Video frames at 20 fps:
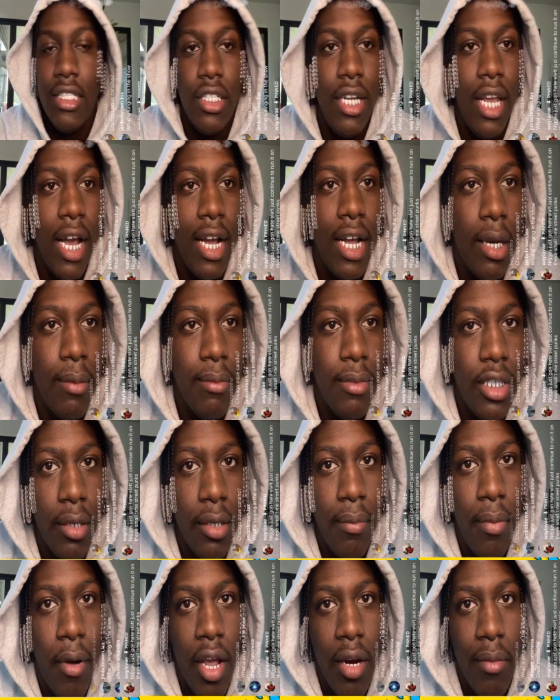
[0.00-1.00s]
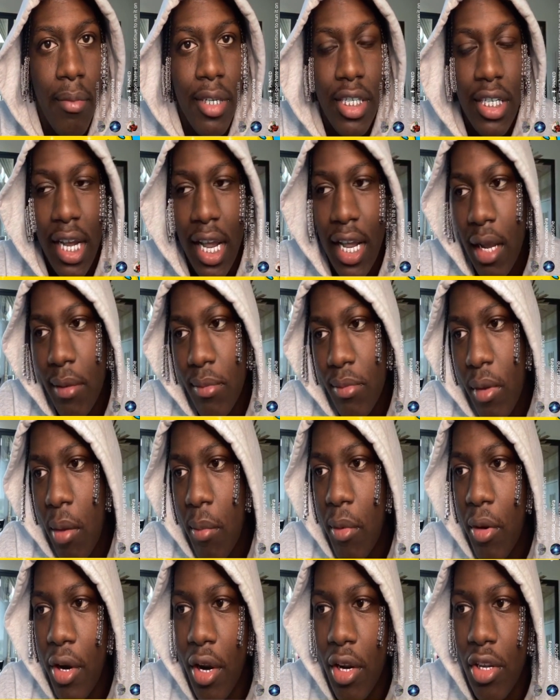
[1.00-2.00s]
So y'all come to the Pardon me chat. I'm,
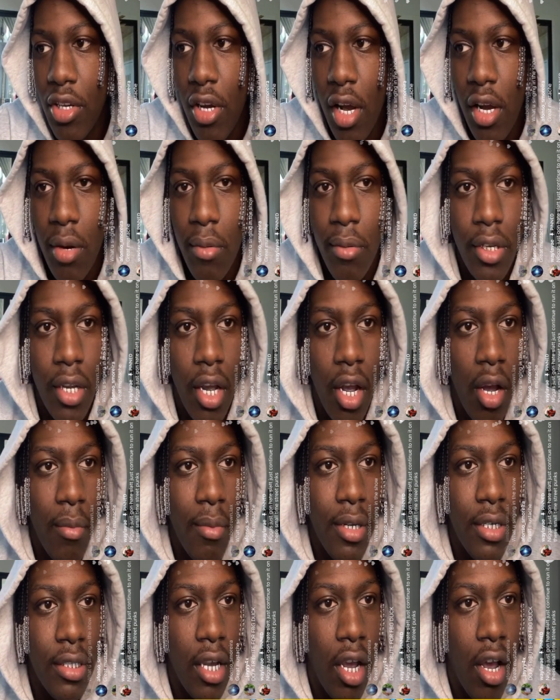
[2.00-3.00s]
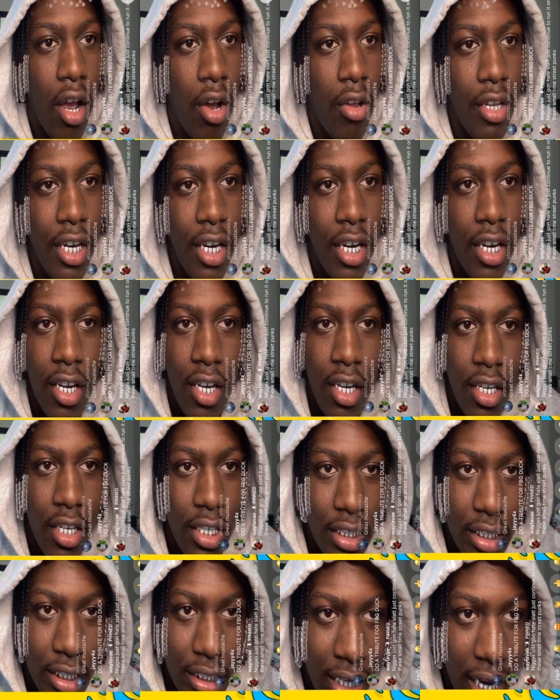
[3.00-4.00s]
I'm on here talking with the homies. I only
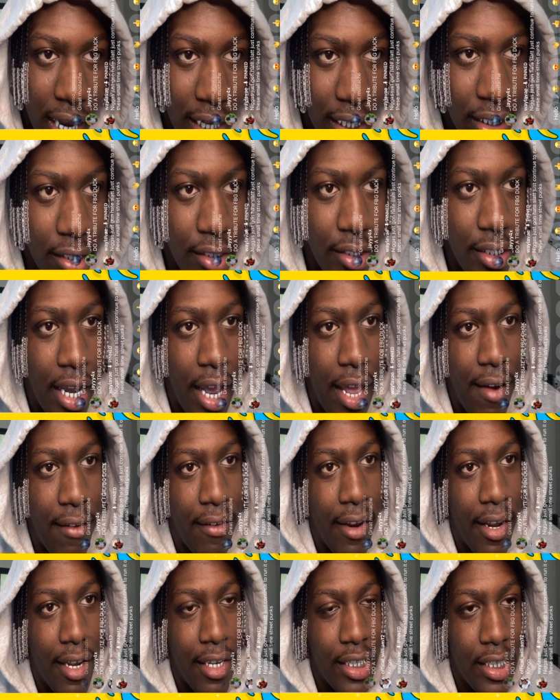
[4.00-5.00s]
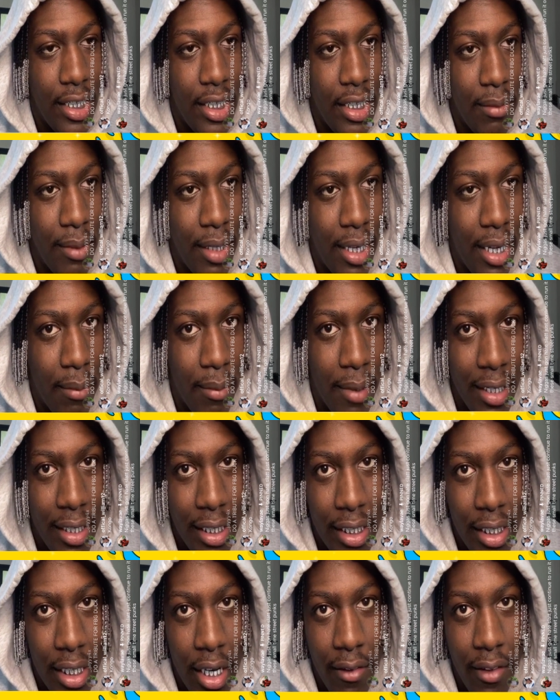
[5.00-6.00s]
solid little Yachty fans only, man. I'm about
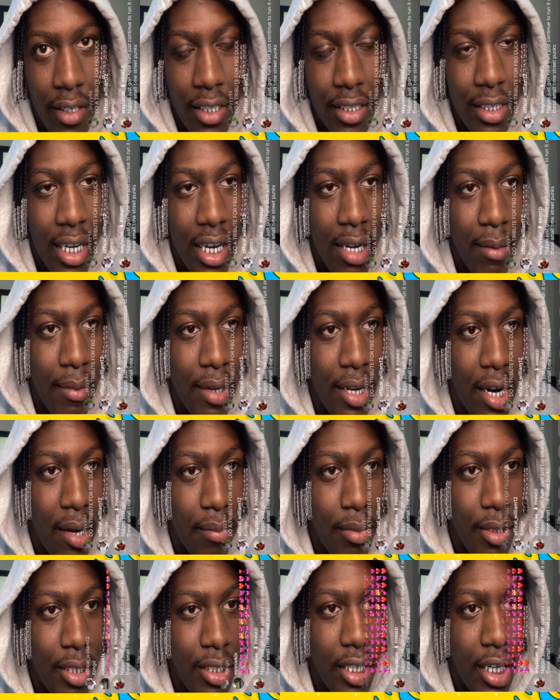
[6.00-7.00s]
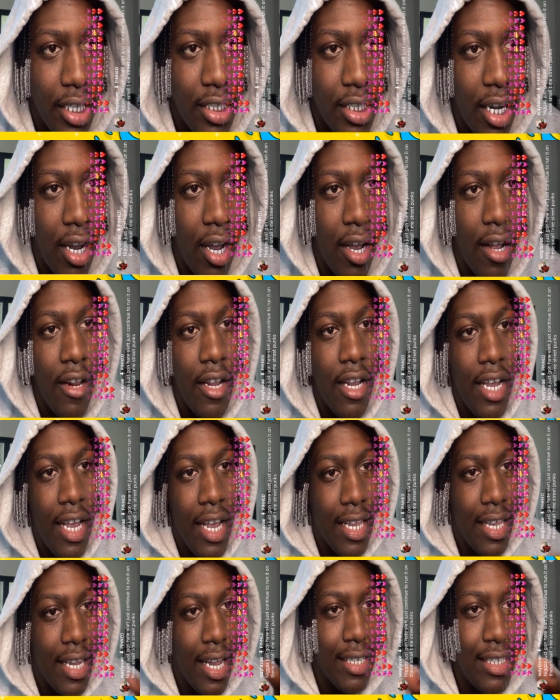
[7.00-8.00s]
to get off this thing, man. I appreciate y'all.
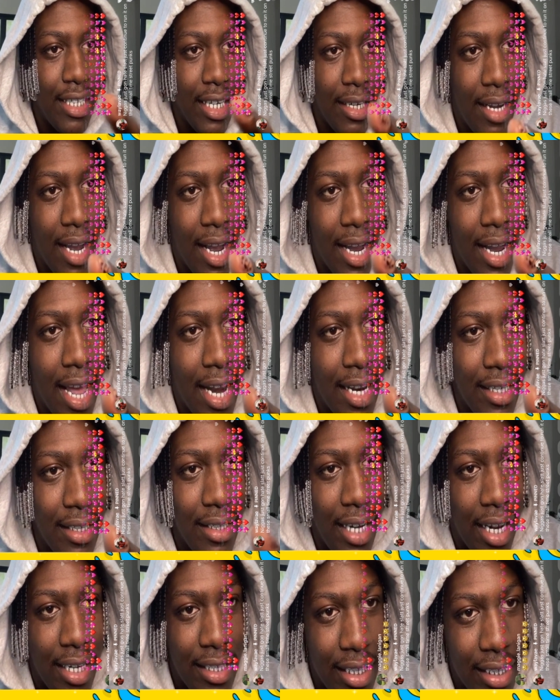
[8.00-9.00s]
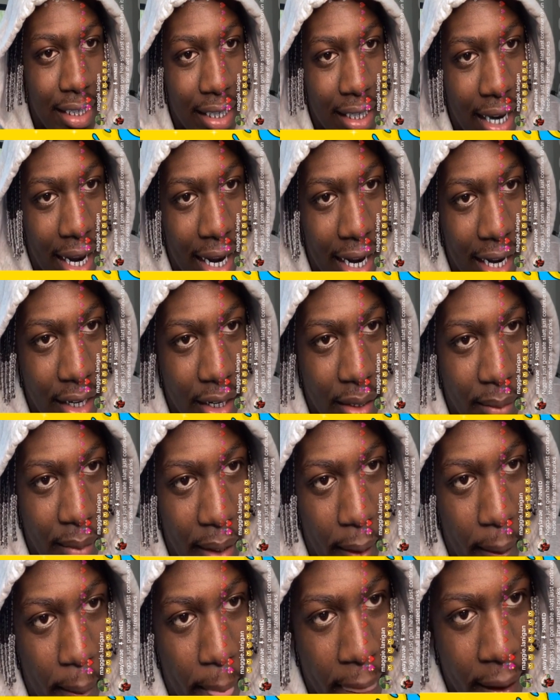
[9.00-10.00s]
Next time y'all got y'all see a nigga hating on
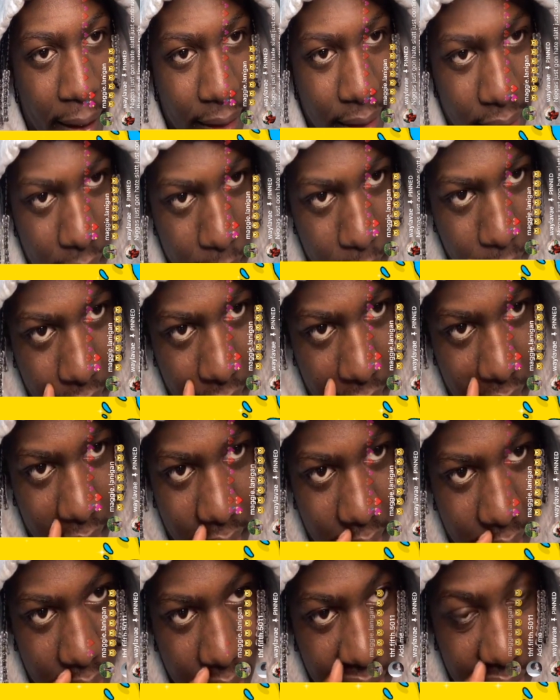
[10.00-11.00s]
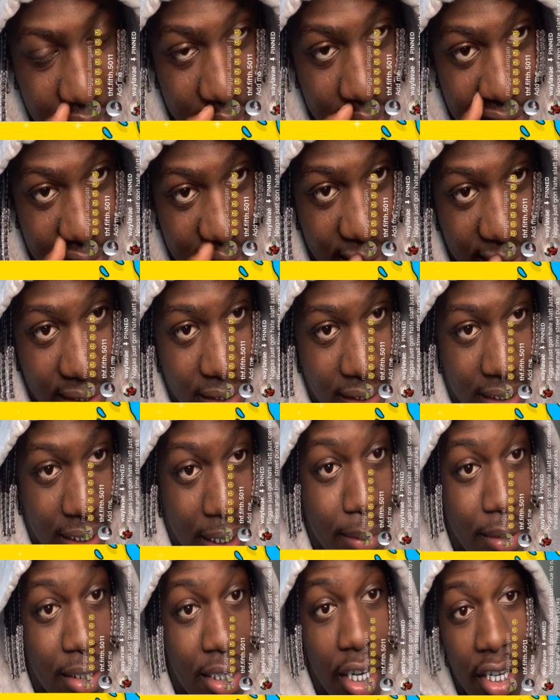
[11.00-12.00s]
me, tell him suck your suck suck
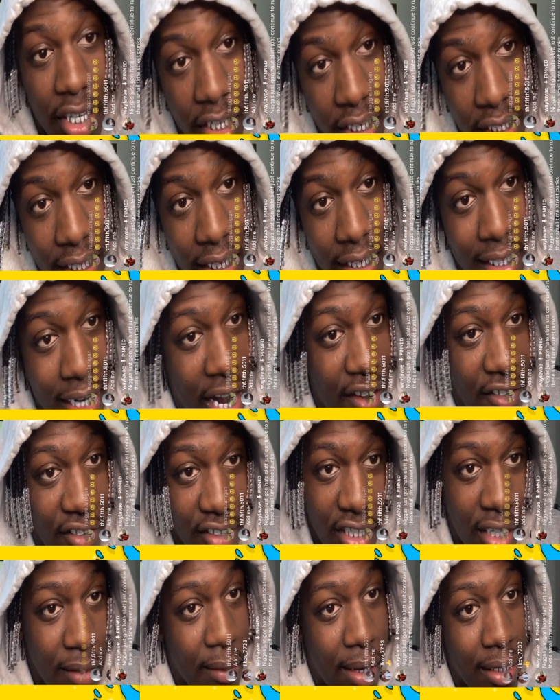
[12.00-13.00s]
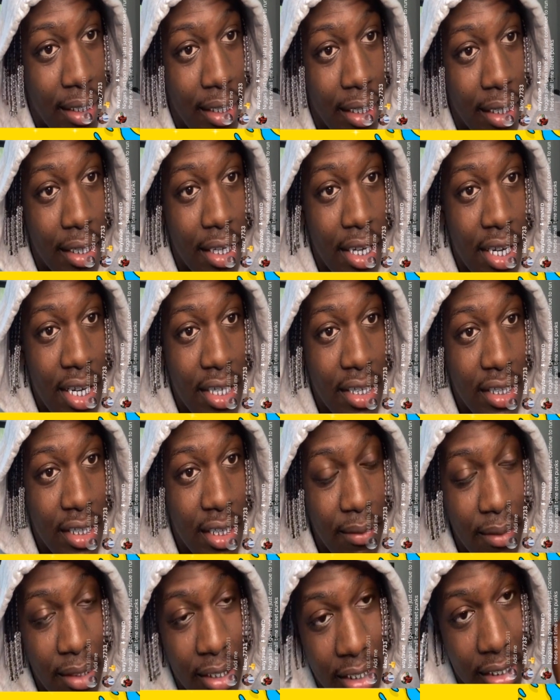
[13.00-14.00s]
tell him suck your dick. Not even suck my dick.
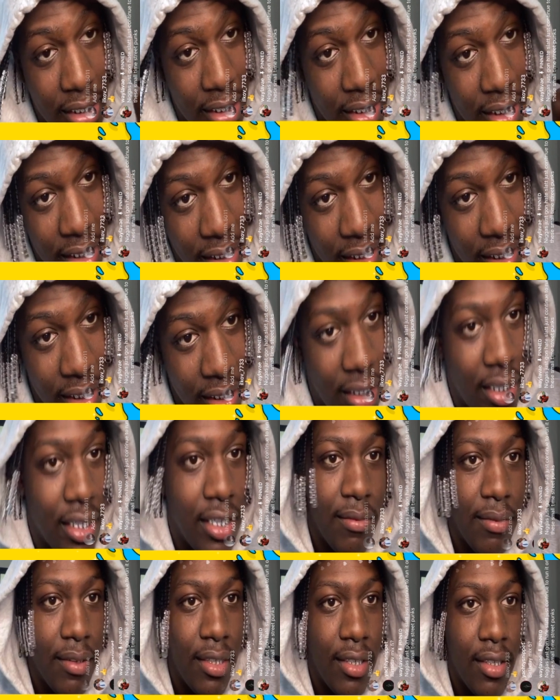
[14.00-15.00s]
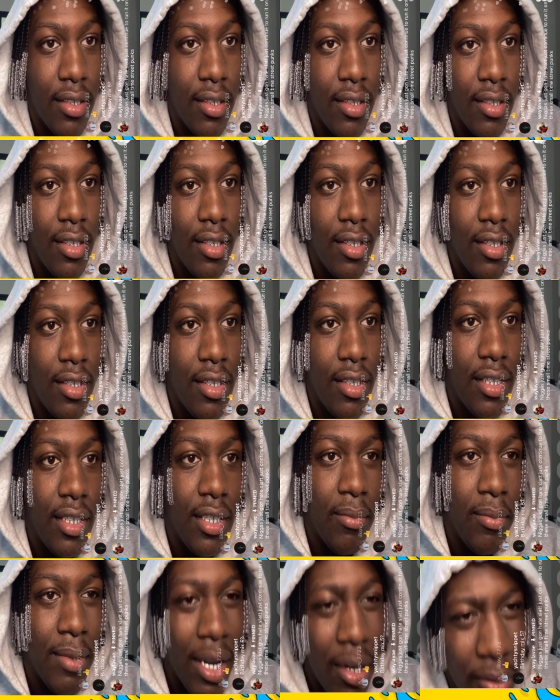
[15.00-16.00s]
Tell him nigga suck your dick, man.
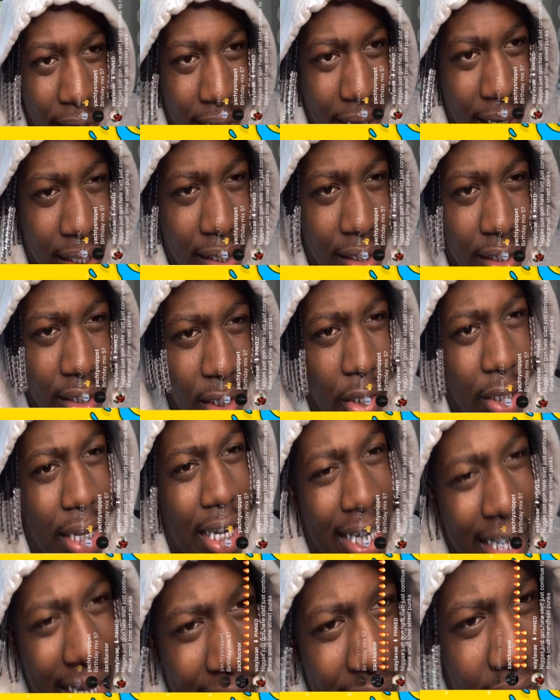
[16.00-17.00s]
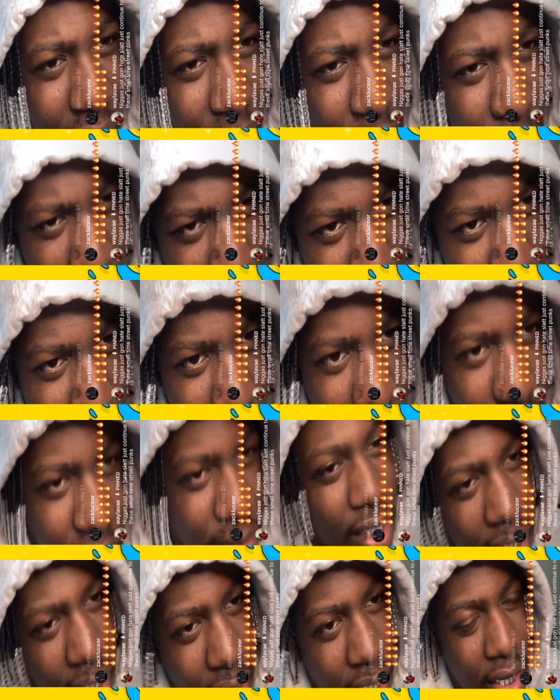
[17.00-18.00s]
Like what? You don't like how you did
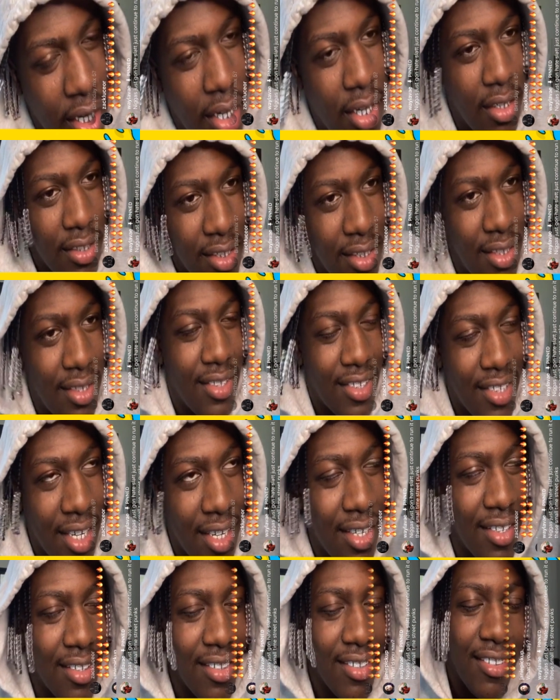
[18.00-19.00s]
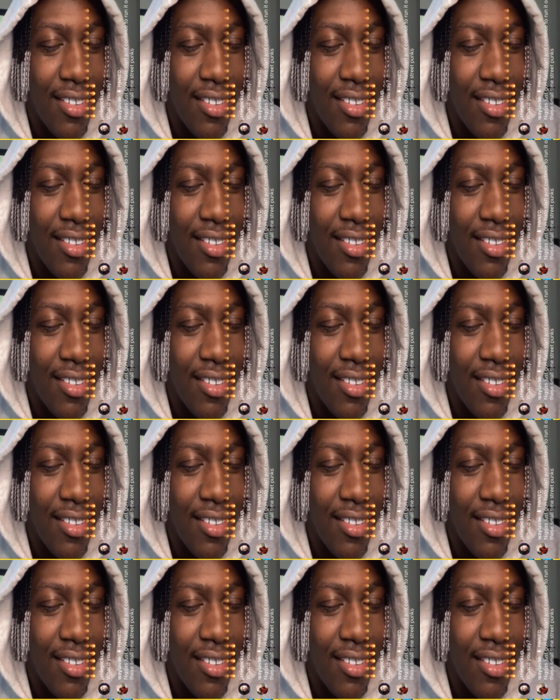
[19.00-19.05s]
what? Suck your suck.